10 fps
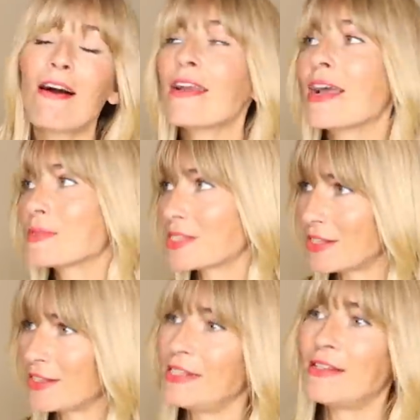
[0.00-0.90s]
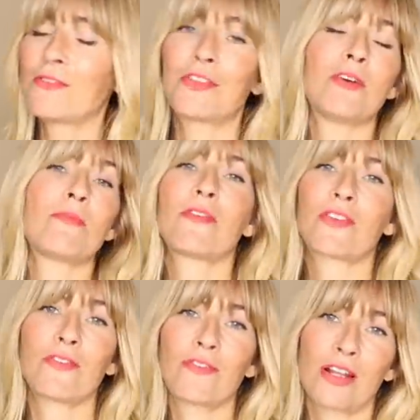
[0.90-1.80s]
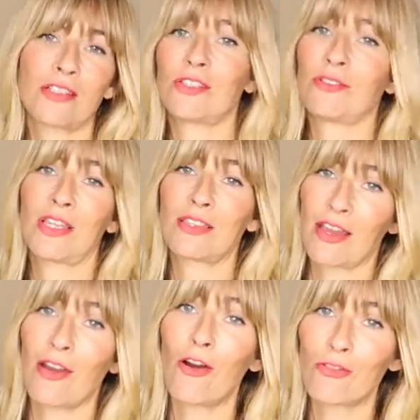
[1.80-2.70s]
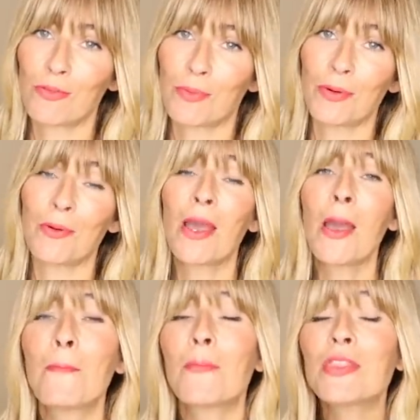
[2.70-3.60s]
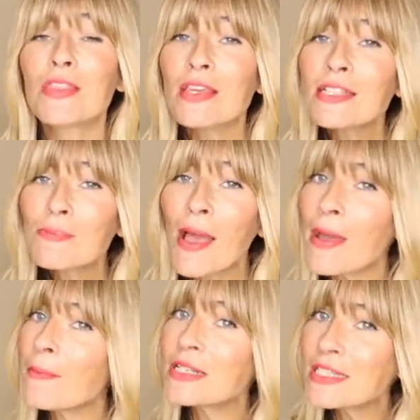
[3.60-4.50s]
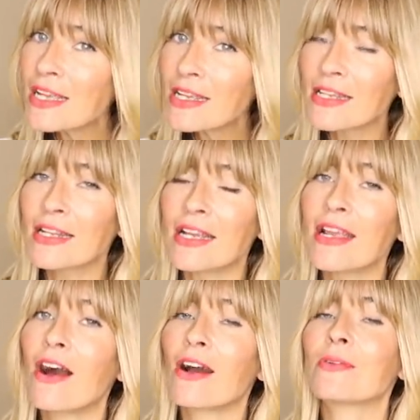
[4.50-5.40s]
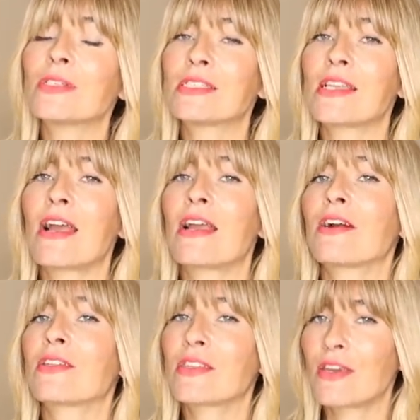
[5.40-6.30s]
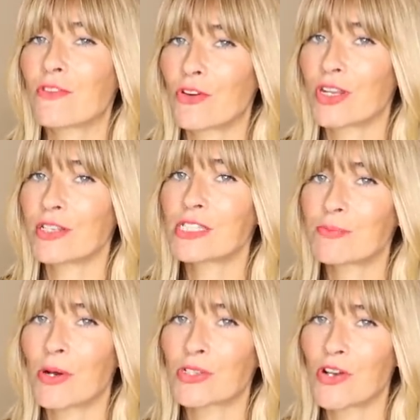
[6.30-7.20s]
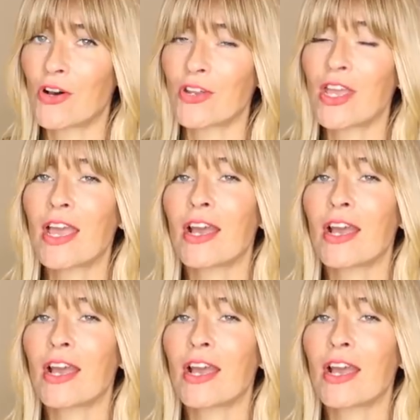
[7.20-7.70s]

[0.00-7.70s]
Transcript: I absolutely love them. I've got friends who think they're horrible, but this pair particularly, I would say, I think they've got it spot on.